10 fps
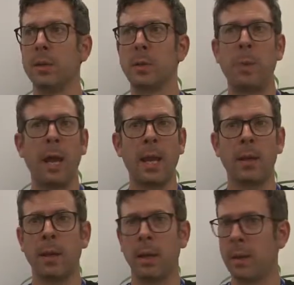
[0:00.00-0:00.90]

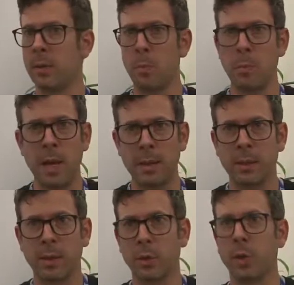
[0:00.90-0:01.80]
Spain is an
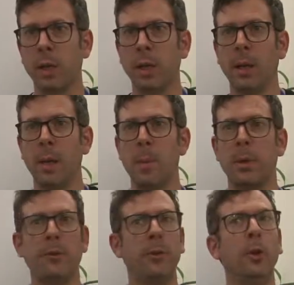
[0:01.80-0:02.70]
amazing country.
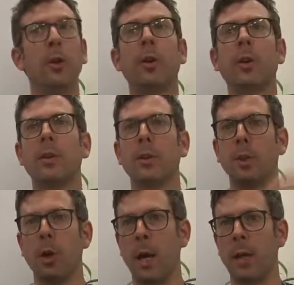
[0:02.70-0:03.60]
But if you look,
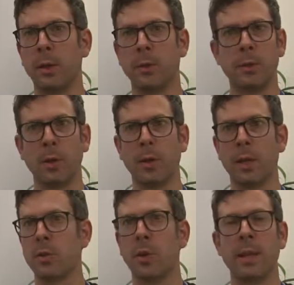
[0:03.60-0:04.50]
at the
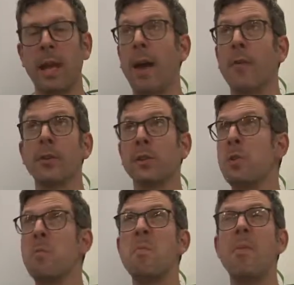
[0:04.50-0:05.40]
history, they have also
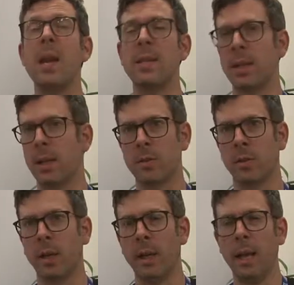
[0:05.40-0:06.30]
an amazing
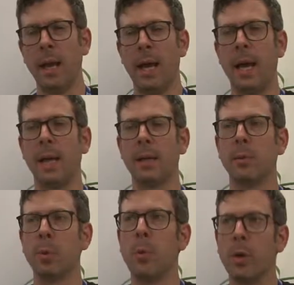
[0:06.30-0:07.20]
history,
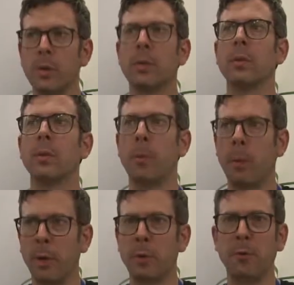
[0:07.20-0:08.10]
and we want the
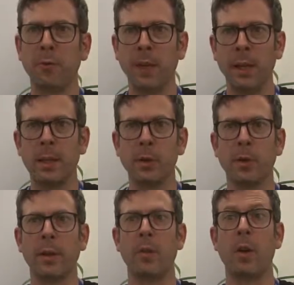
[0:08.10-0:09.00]
player to feel that
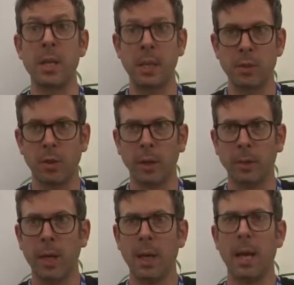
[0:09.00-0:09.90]
they're writing history,
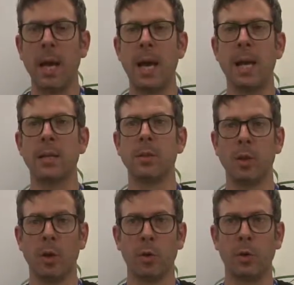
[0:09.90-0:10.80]
and
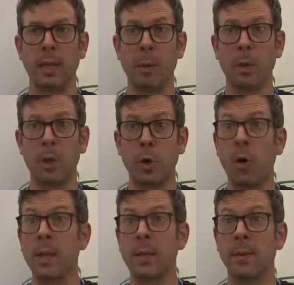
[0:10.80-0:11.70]
they will
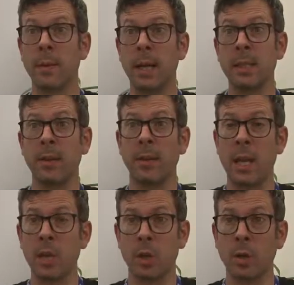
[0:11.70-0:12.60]
create their
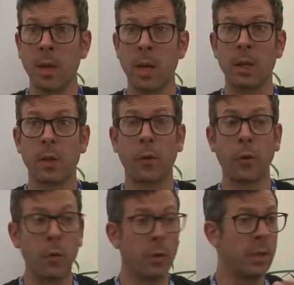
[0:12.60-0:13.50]
civilization
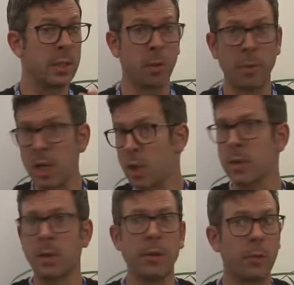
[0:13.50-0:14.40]
through these
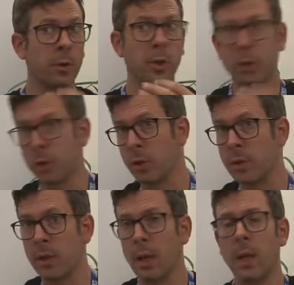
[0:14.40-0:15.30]
combinations of different
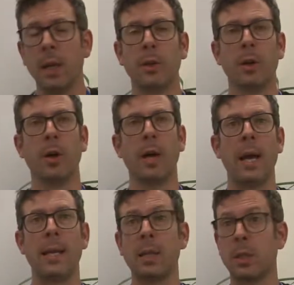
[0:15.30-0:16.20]
cultures,
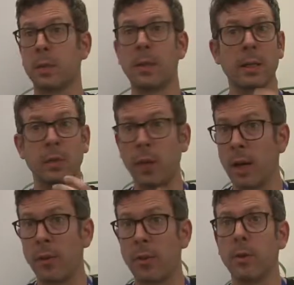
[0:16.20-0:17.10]
and that's their
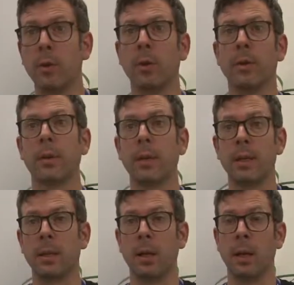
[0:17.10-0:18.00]
strength,
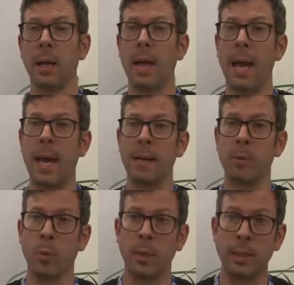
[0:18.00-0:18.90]
that they are.
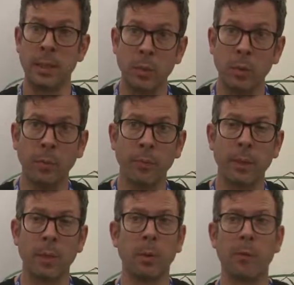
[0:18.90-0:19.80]
And what they do
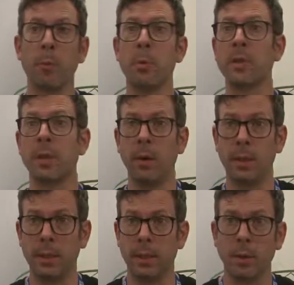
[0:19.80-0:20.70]
it for
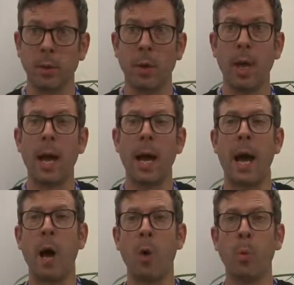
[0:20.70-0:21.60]
posterity,
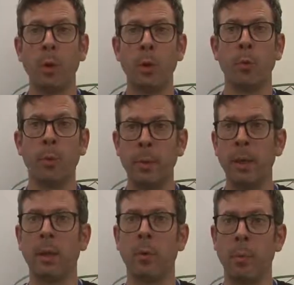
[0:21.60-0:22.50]
How will you
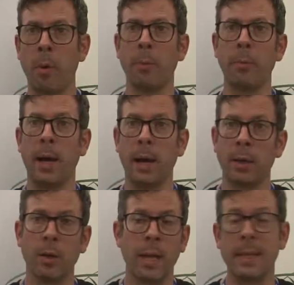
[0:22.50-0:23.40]
be remembered by,
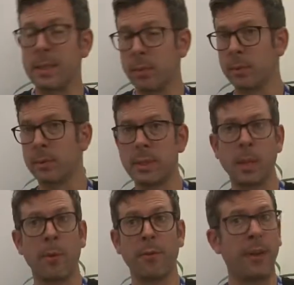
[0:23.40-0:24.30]
And that's the
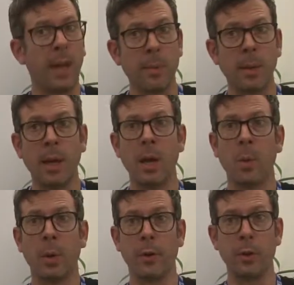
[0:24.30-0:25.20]
system of fame.
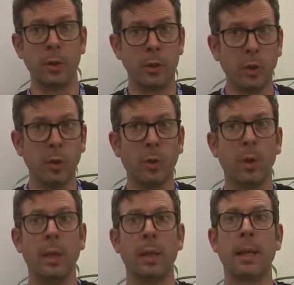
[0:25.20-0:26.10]
Whatever you do
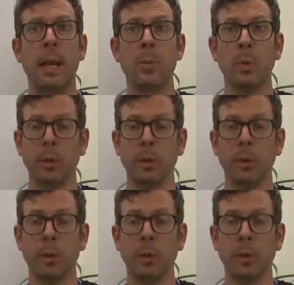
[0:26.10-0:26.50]
in game